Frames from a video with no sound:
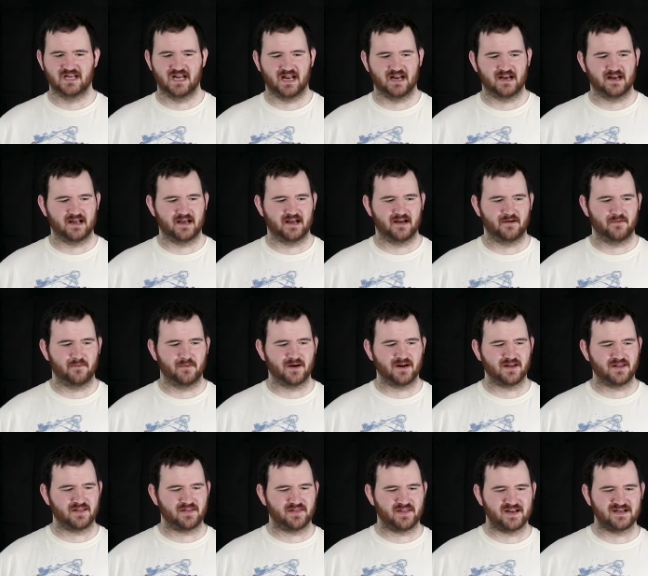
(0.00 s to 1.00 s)
And uh, one
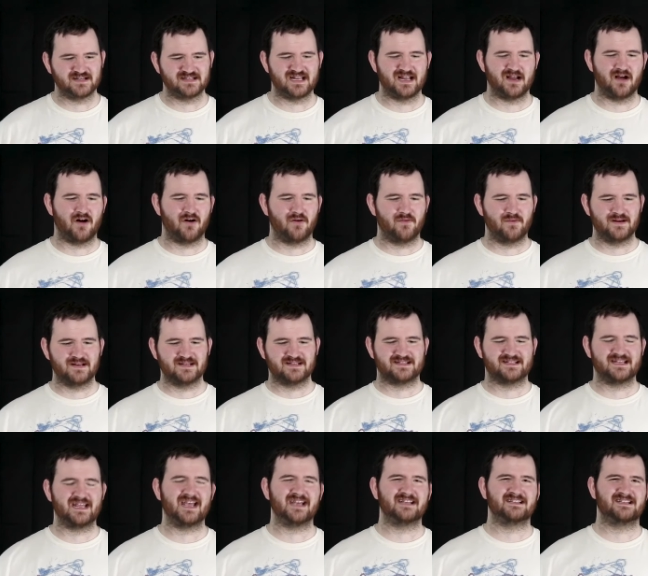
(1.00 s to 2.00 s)
of the things he
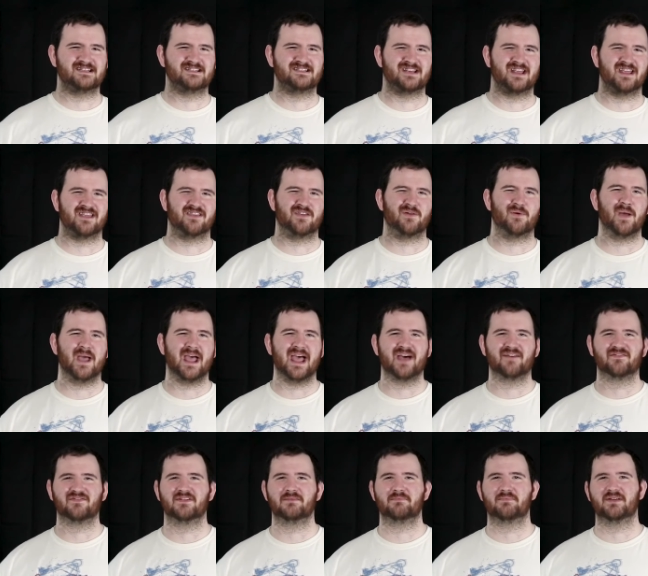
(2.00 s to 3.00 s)
always says is that you
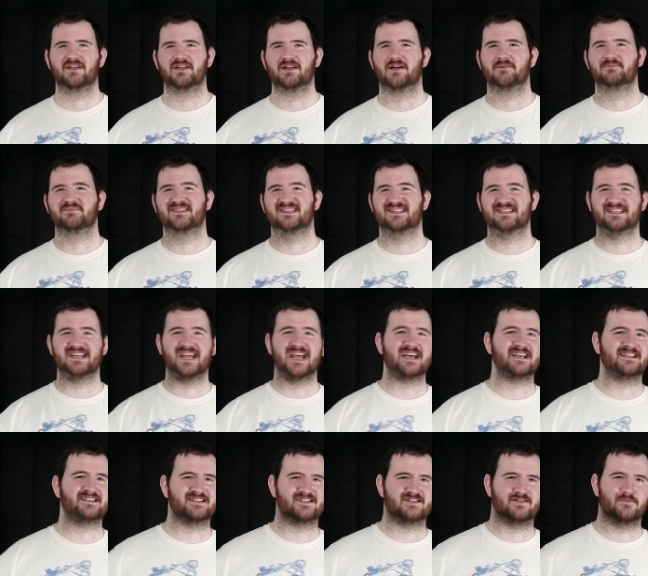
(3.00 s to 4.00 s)
have to be
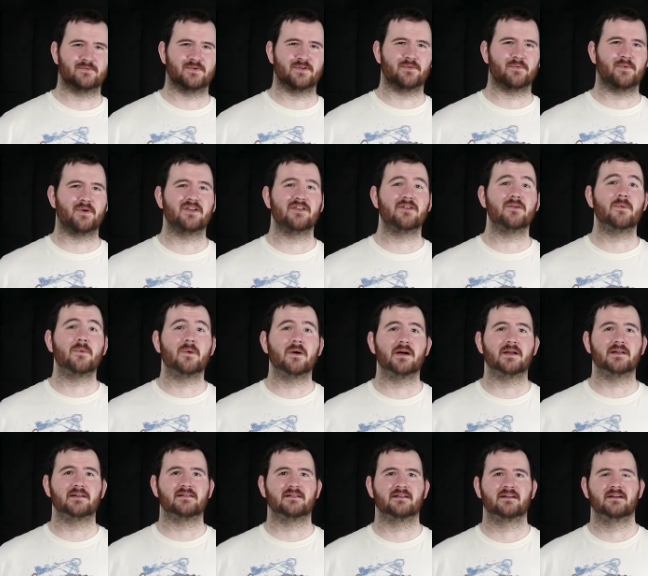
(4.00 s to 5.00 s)
obsessed with what you
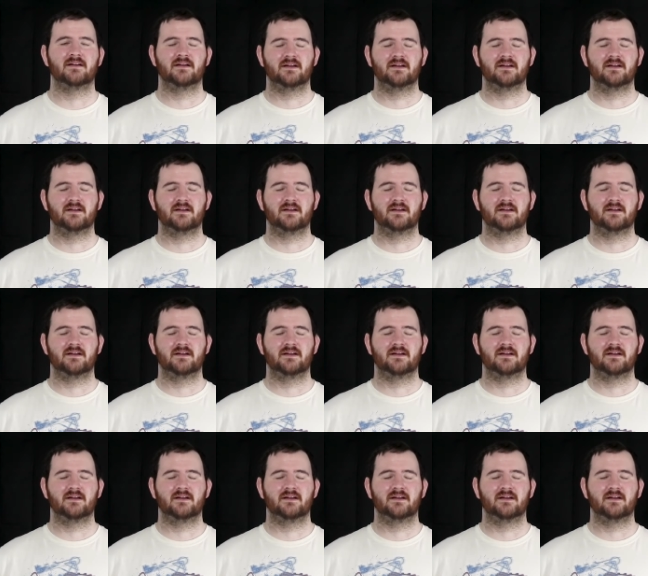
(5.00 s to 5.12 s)
want.